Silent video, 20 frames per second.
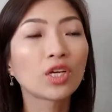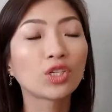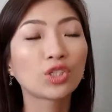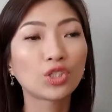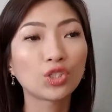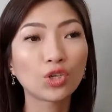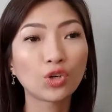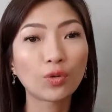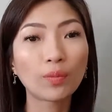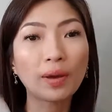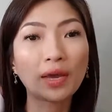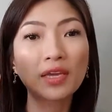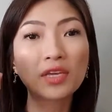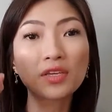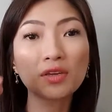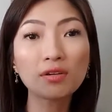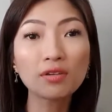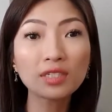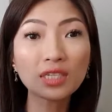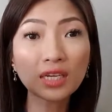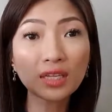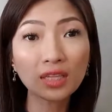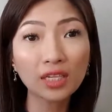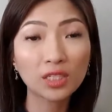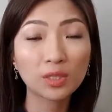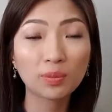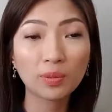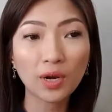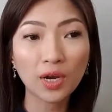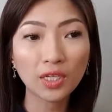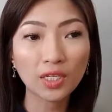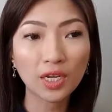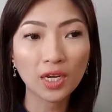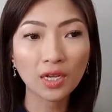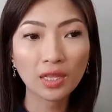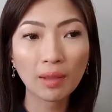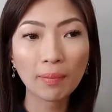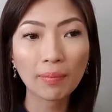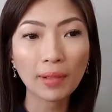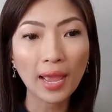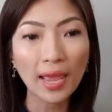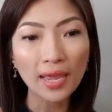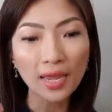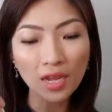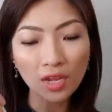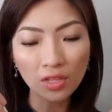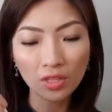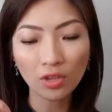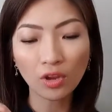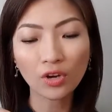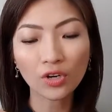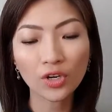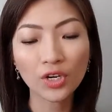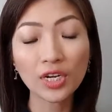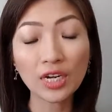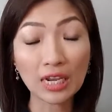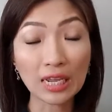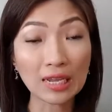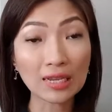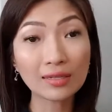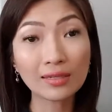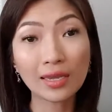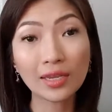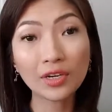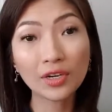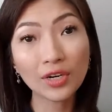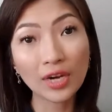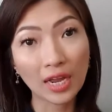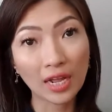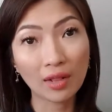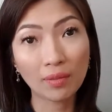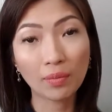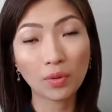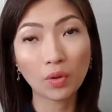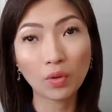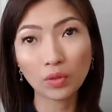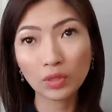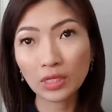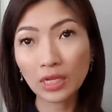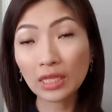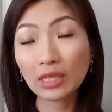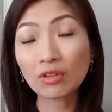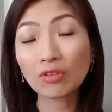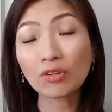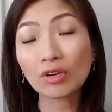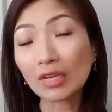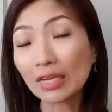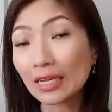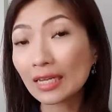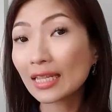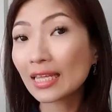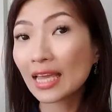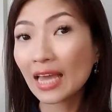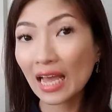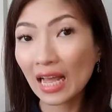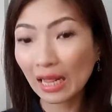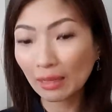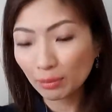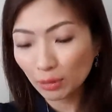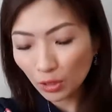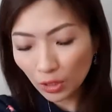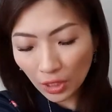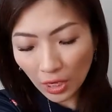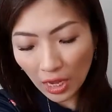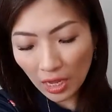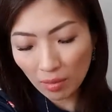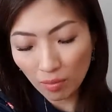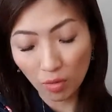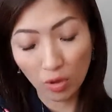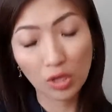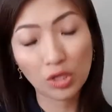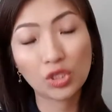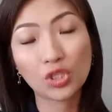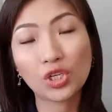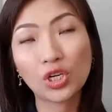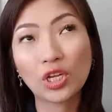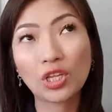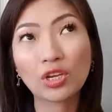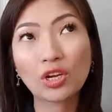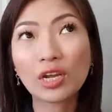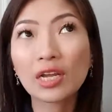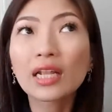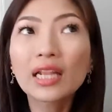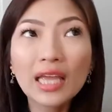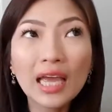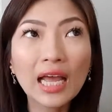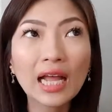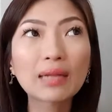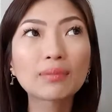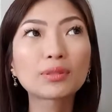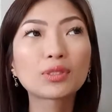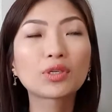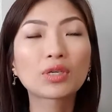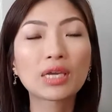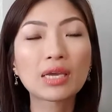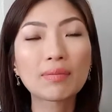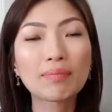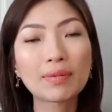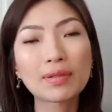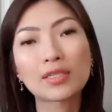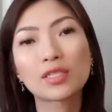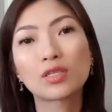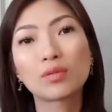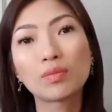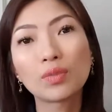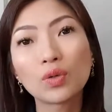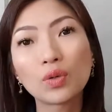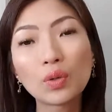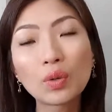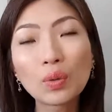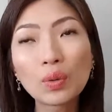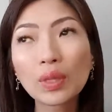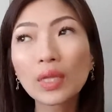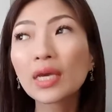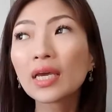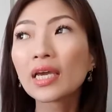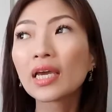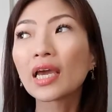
So by using this product, applying it on your knees and your elbows, it really helps retain moisture, it really helps to keep it smooth,